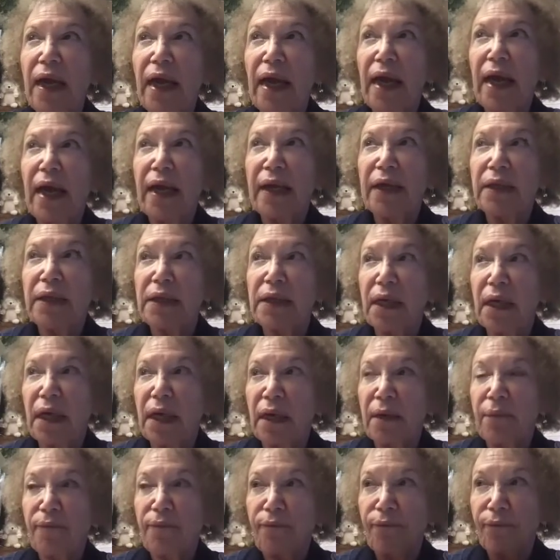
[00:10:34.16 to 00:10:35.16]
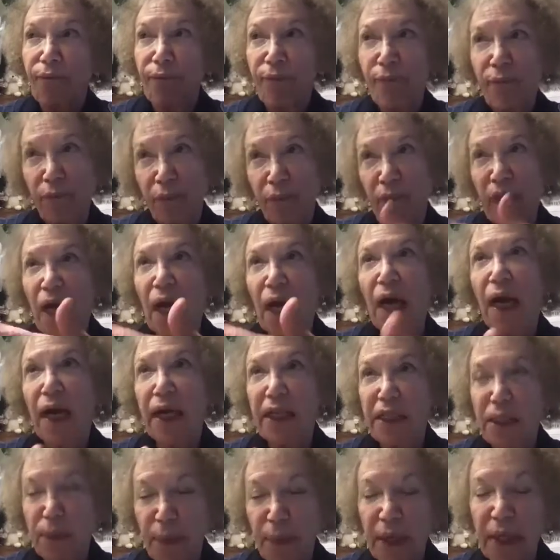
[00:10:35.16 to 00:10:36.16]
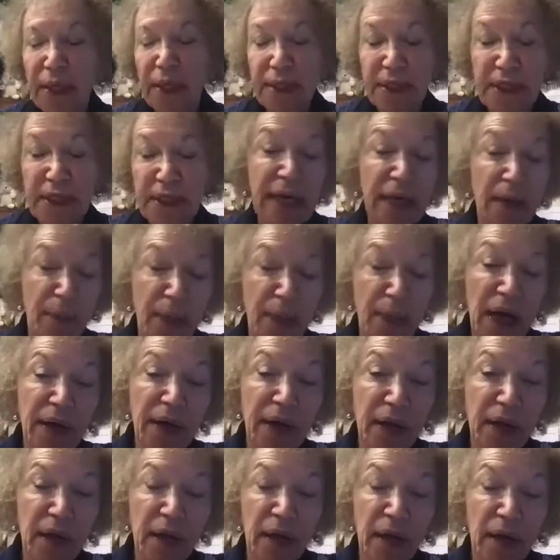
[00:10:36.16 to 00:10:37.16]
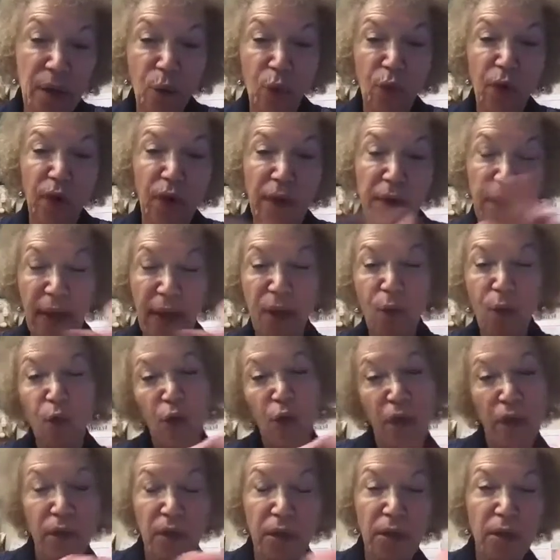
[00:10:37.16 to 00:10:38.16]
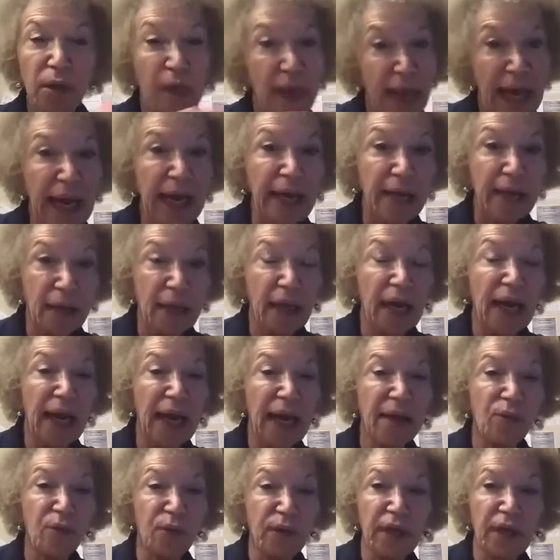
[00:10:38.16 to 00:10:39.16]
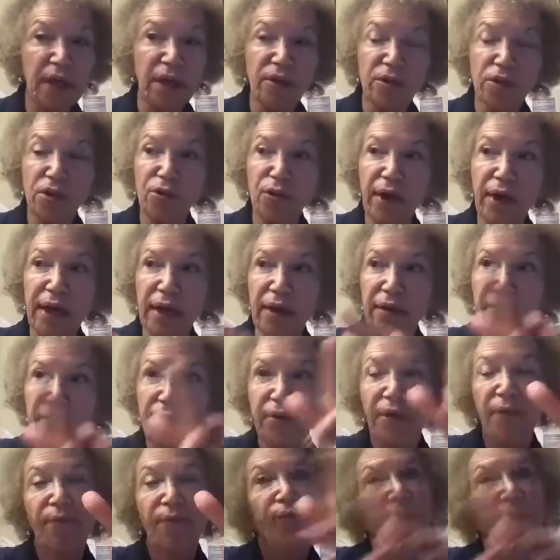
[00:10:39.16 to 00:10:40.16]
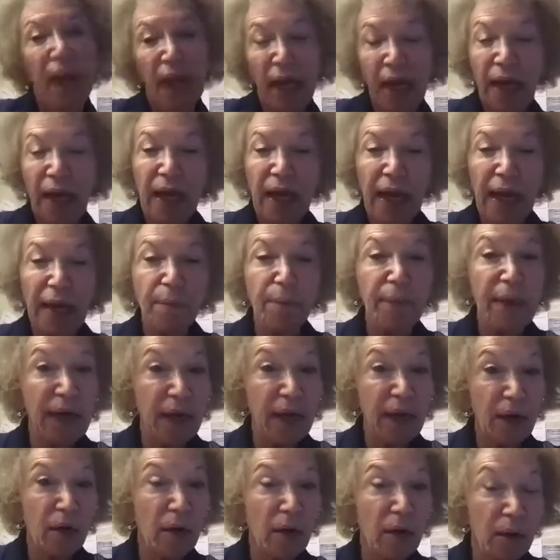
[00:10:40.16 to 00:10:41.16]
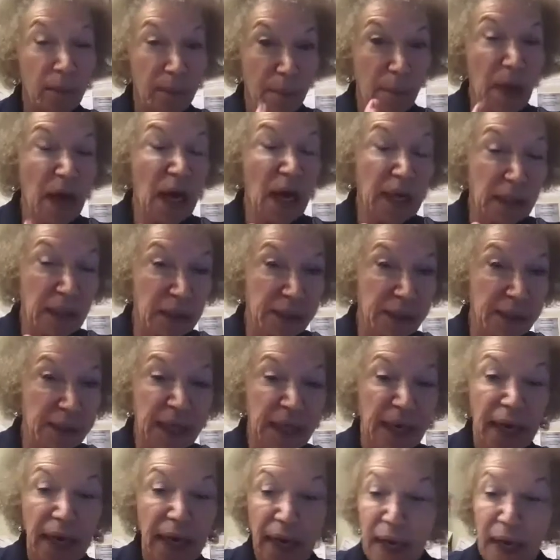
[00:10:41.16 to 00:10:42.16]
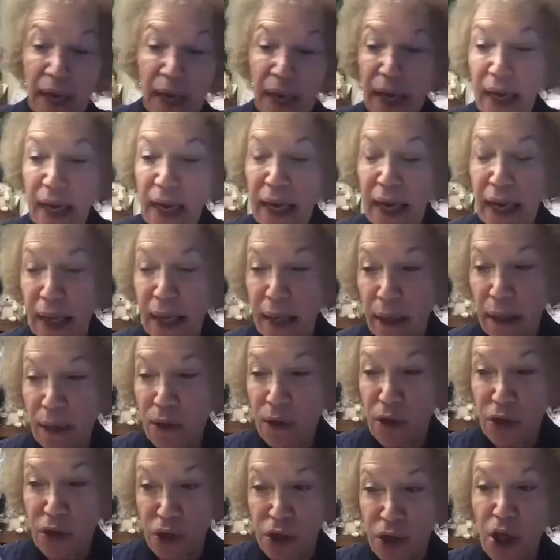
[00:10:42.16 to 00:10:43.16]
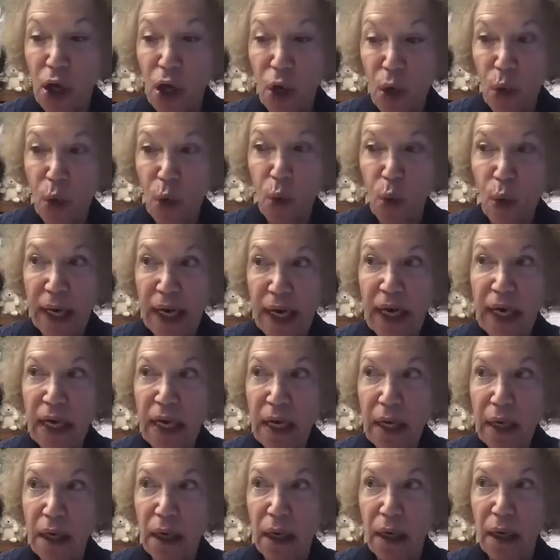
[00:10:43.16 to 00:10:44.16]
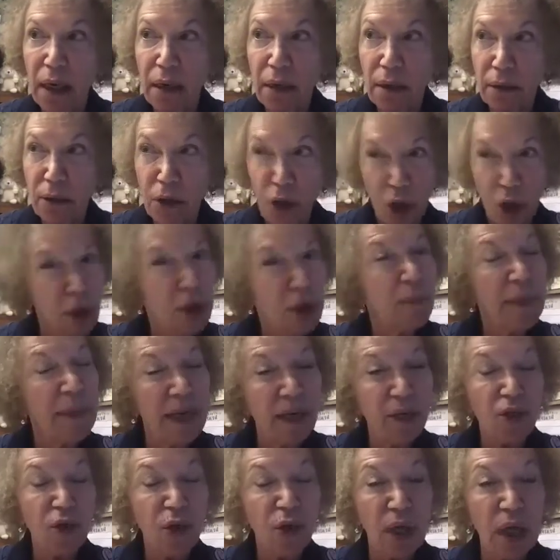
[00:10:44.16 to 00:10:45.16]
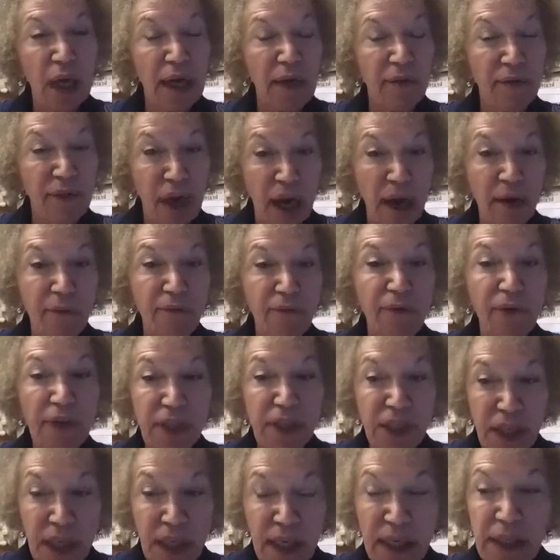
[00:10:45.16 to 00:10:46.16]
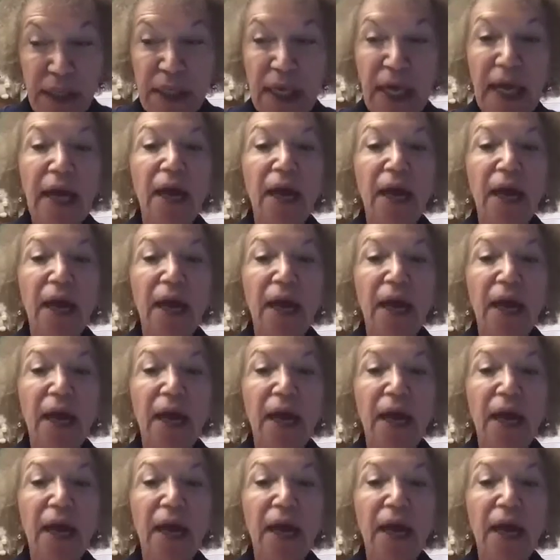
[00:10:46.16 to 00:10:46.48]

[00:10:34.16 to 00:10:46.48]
at a hospital in Santa Monica, where they worked hand in hand with integrative and medical models. And so he took me to a lot of conferences.